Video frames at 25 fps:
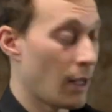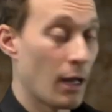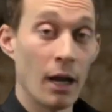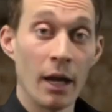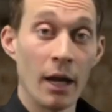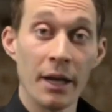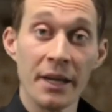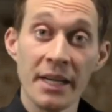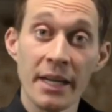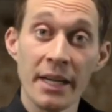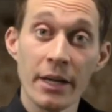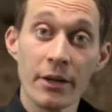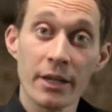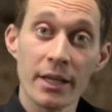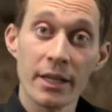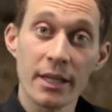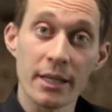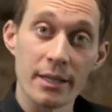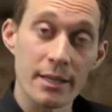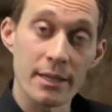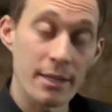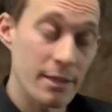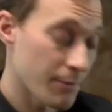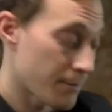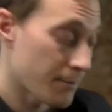And here it
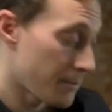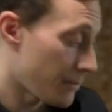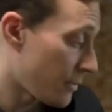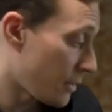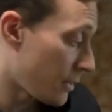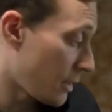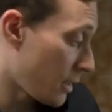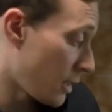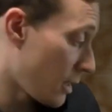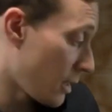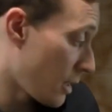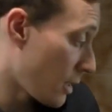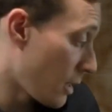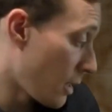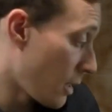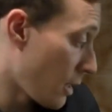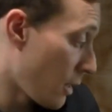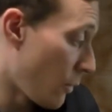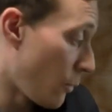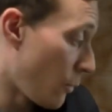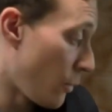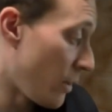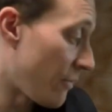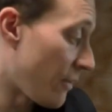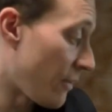is.
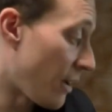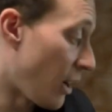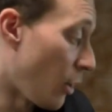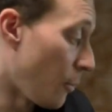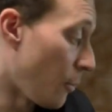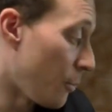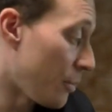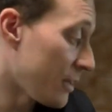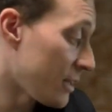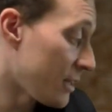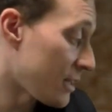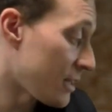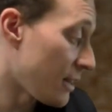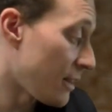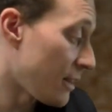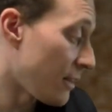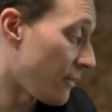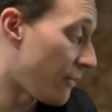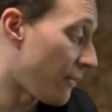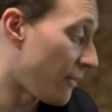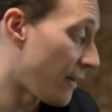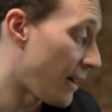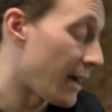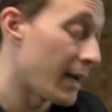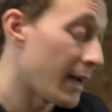We've opened the
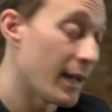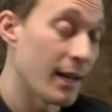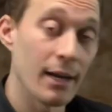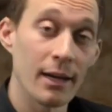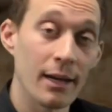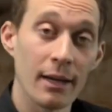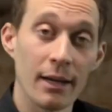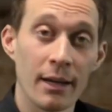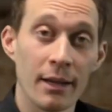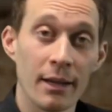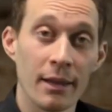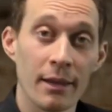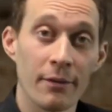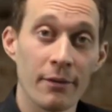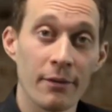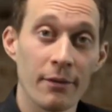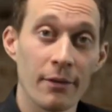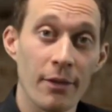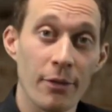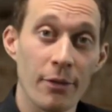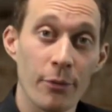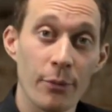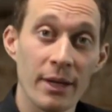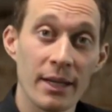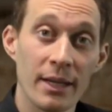file in the
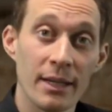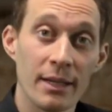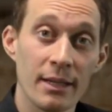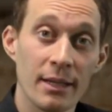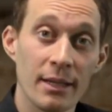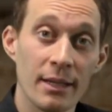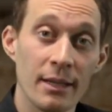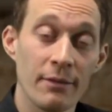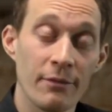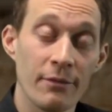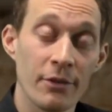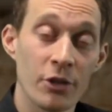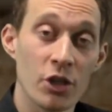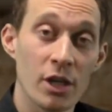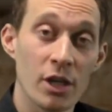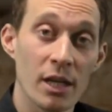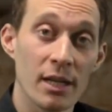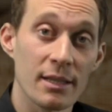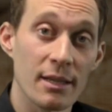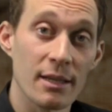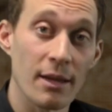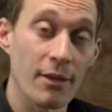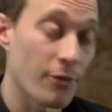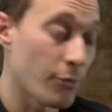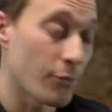
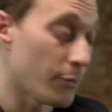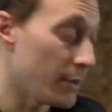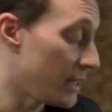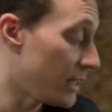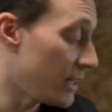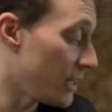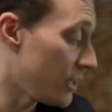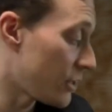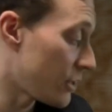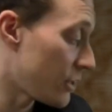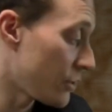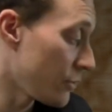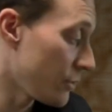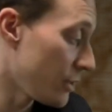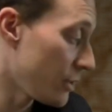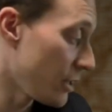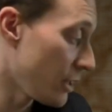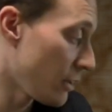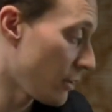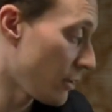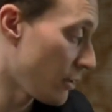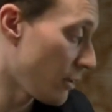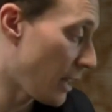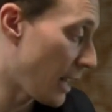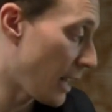Visualizer 3D
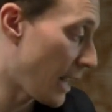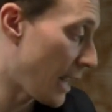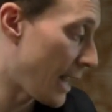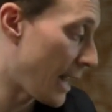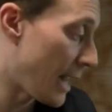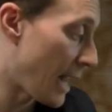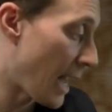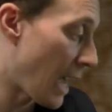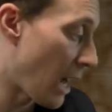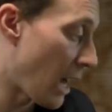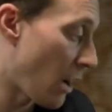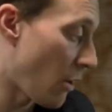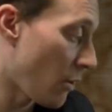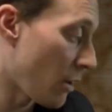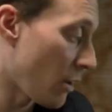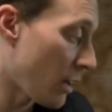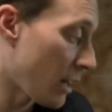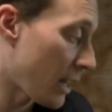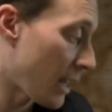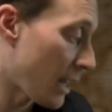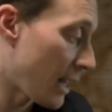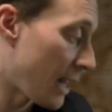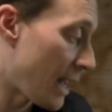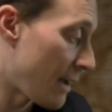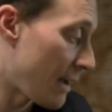Studio and now
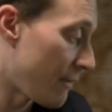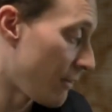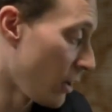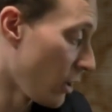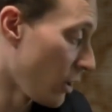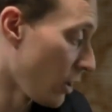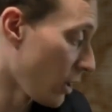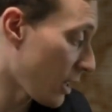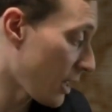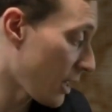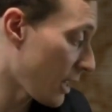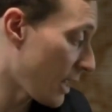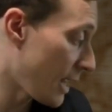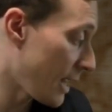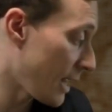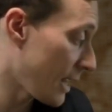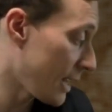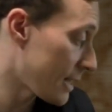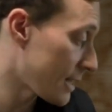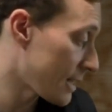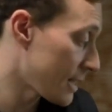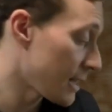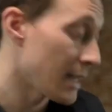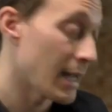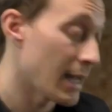can have a look at
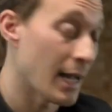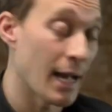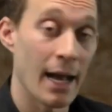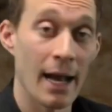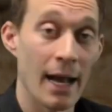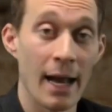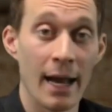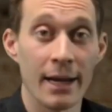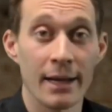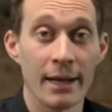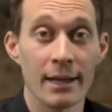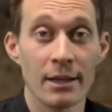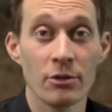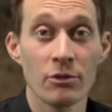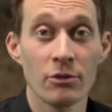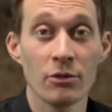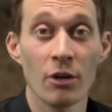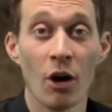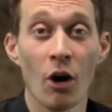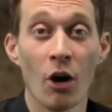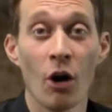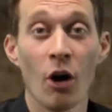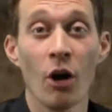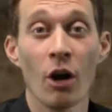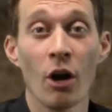it and do
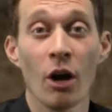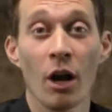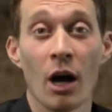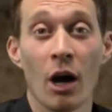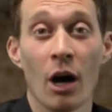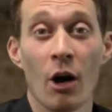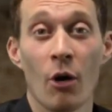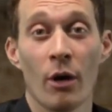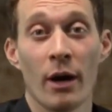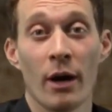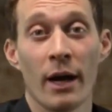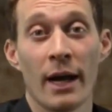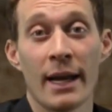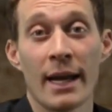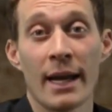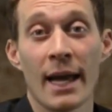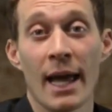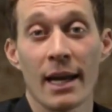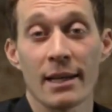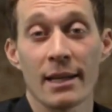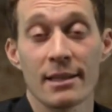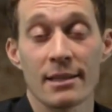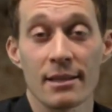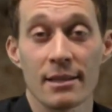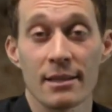all our
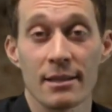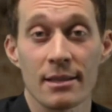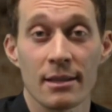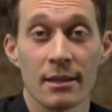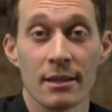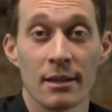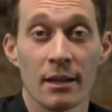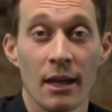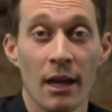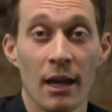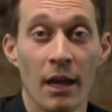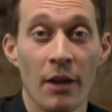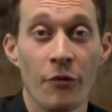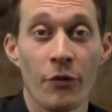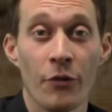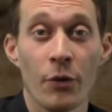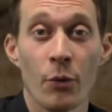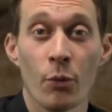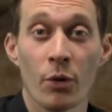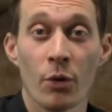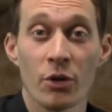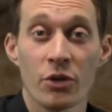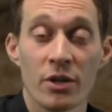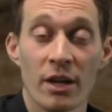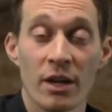analysis. If you
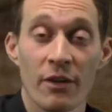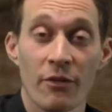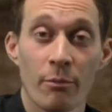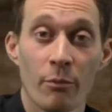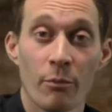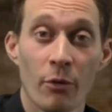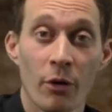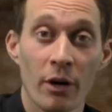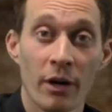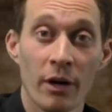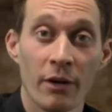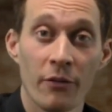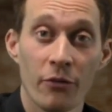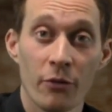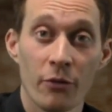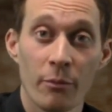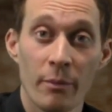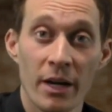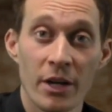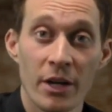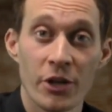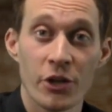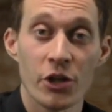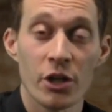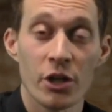want to have more
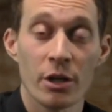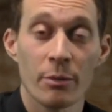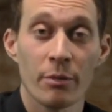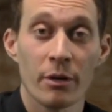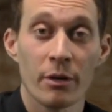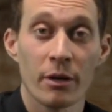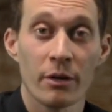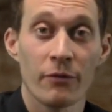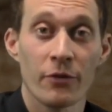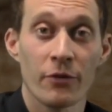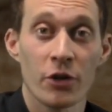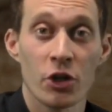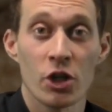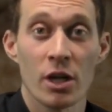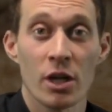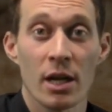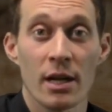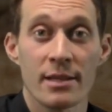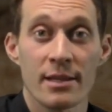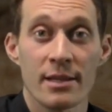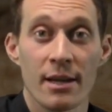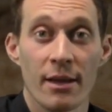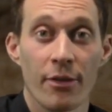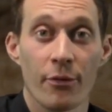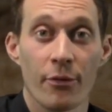information about
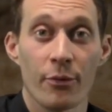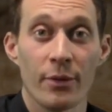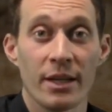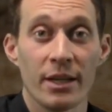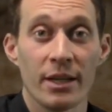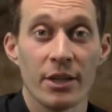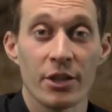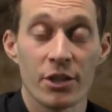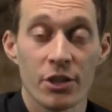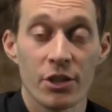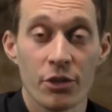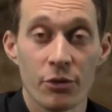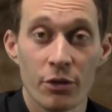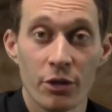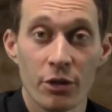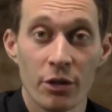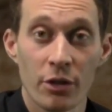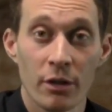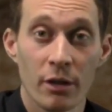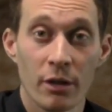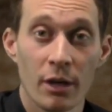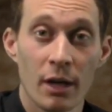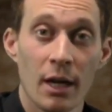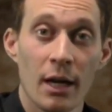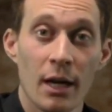Visualizer 3D
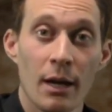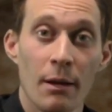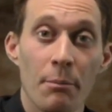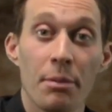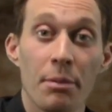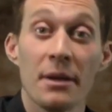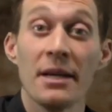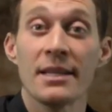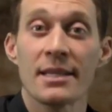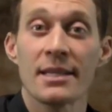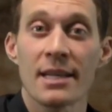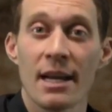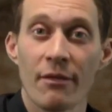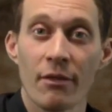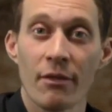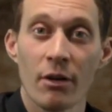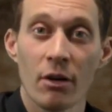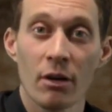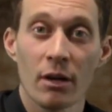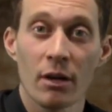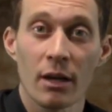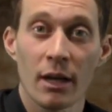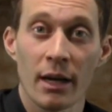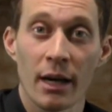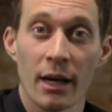Studio, please have a
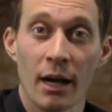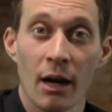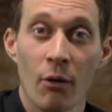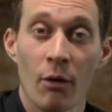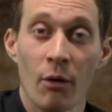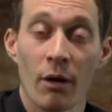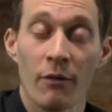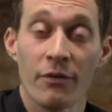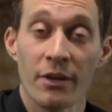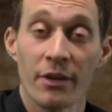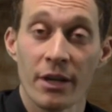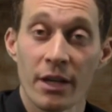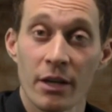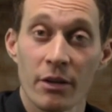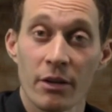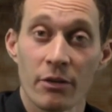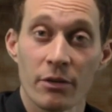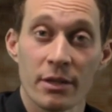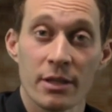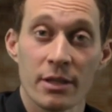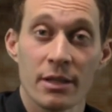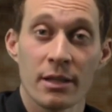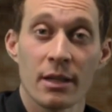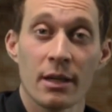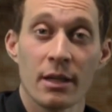look at our
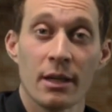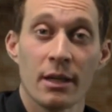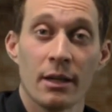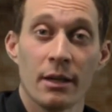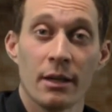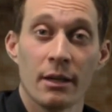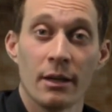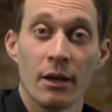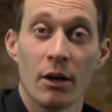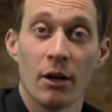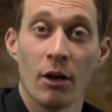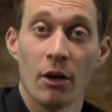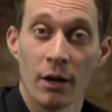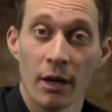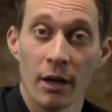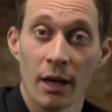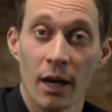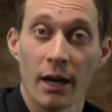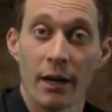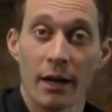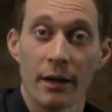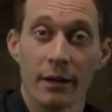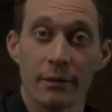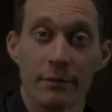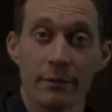videos
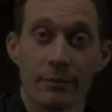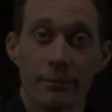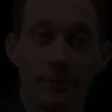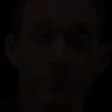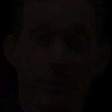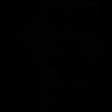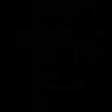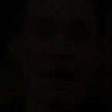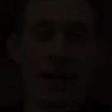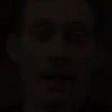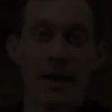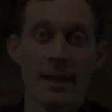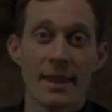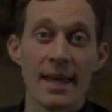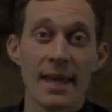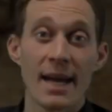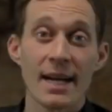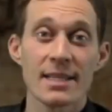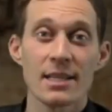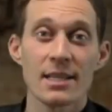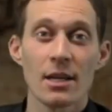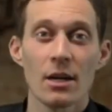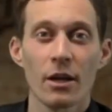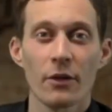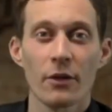online.
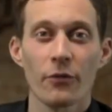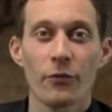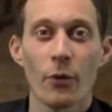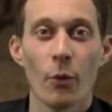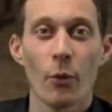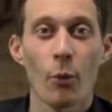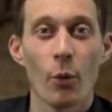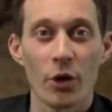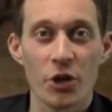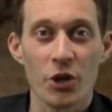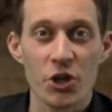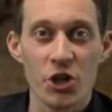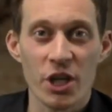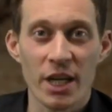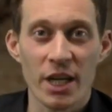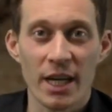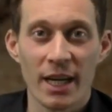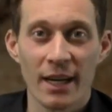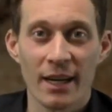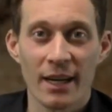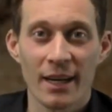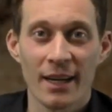Thanks a lot for watching.